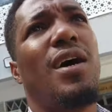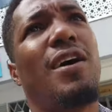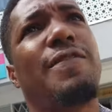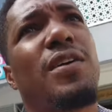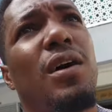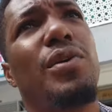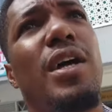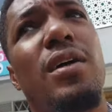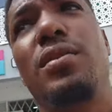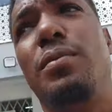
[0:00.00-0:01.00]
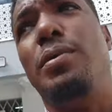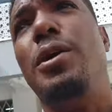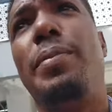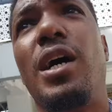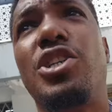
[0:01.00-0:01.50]
Africa, we're there.
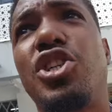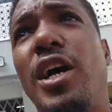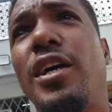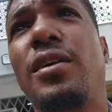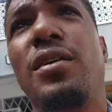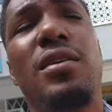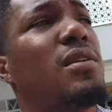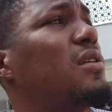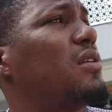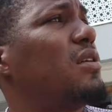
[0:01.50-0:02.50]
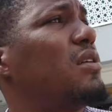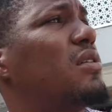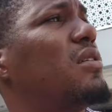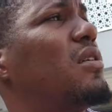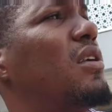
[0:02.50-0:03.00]
People are try. You
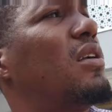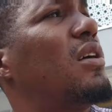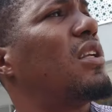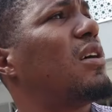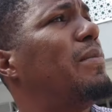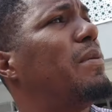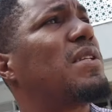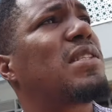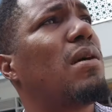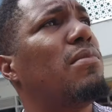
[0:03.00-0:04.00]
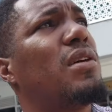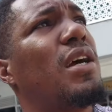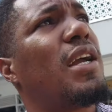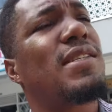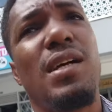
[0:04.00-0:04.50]
know, a lot of people
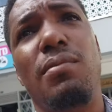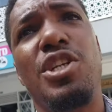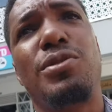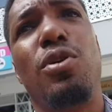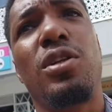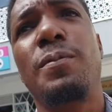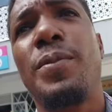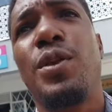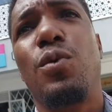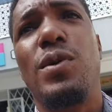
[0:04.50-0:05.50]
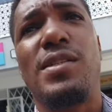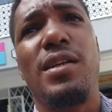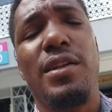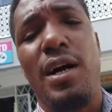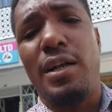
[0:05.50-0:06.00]
established, but we
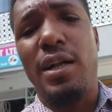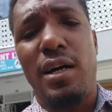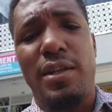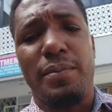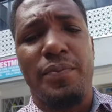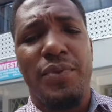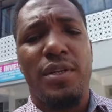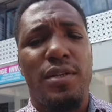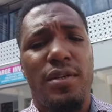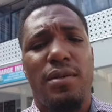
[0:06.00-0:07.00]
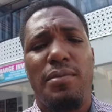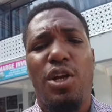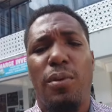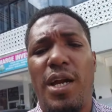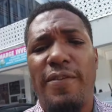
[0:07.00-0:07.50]
still not them.
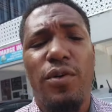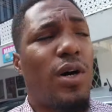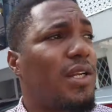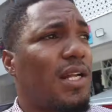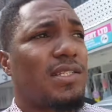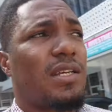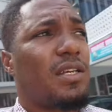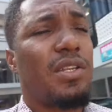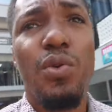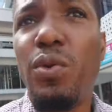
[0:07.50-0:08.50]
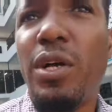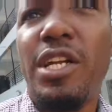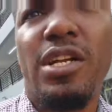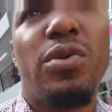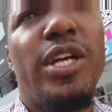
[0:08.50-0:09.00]
Big up everyone that's doing what
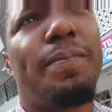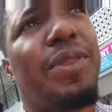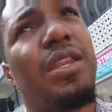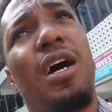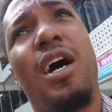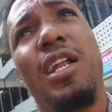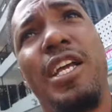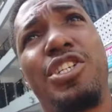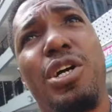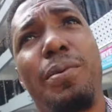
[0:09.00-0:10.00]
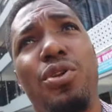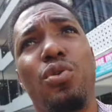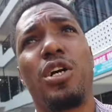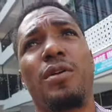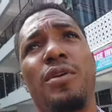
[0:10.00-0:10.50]
they're doing, all
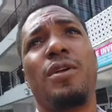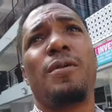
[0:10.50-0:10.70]
entrepreneur,